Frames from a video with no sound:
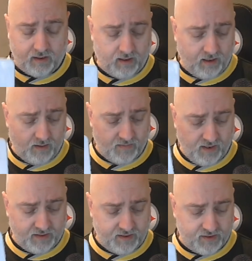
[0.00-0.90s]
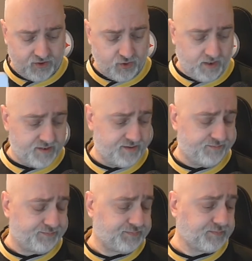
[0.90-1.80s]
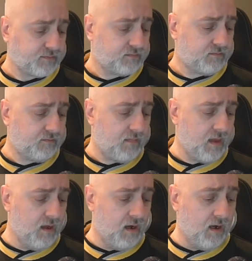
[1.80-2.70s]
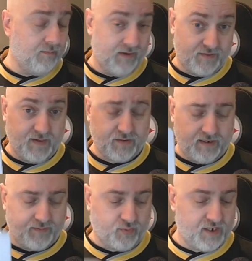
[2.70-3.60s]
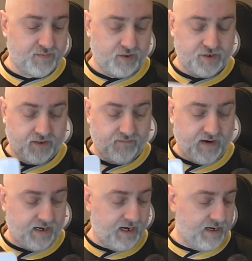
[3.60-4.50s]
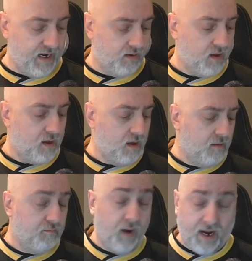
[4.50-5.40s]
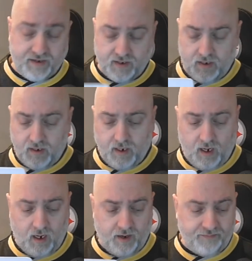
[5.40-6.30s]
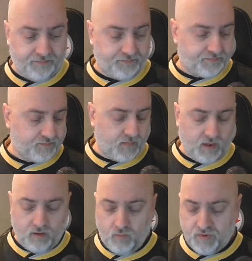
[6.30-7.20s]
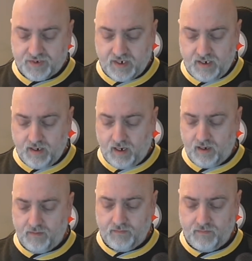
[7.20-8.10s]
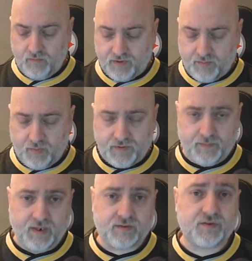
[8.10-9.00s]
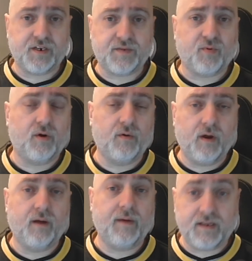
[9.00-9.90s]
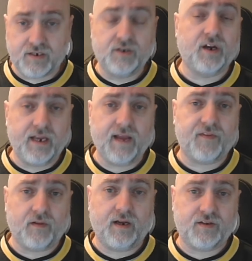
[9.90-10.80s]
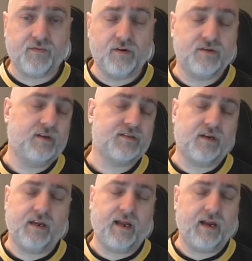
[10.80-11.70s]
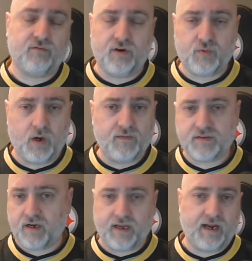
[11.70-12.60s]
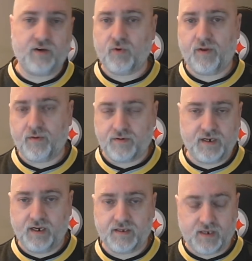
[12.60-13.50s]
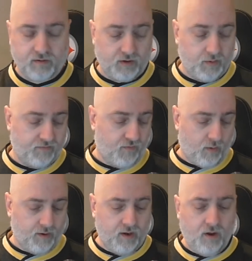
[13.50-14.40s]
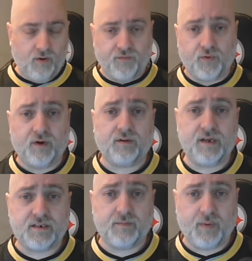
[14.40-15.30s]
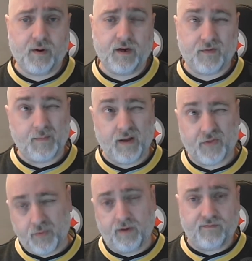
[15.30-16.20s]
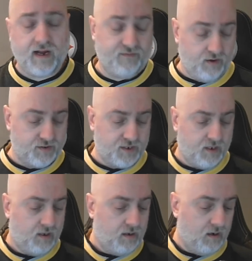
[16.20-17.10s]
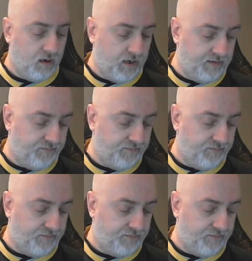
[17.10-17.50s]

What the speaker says: a decent choice, especially at the price point you can find it at now. But we'll see with the Pixel 6 Pro, it's going to get the latest version. It's going to get Android 12. It's going to get Android 13, etc. going forward for at least a period of about 3 to 5 years. All right.